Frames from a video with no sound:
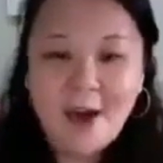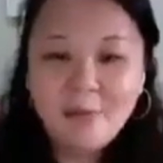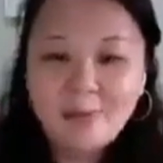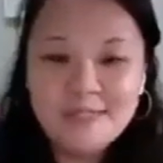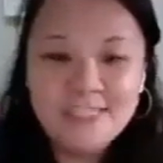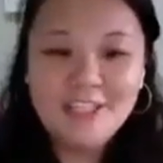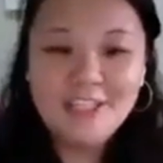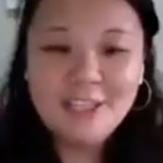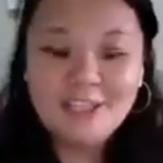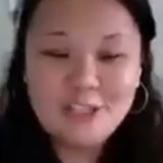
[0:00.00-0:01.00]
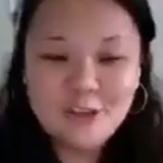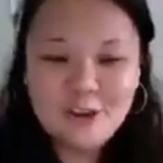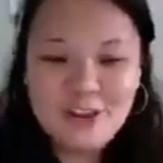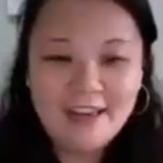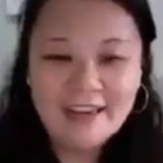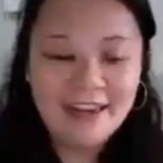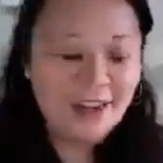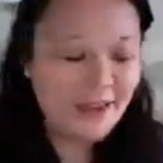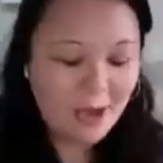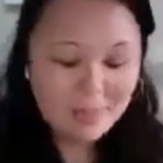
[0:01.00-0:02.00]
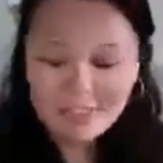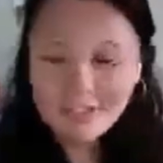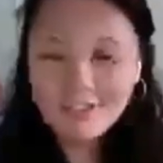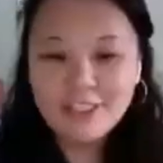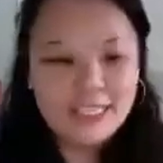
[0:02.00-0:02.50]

that helped teachers helped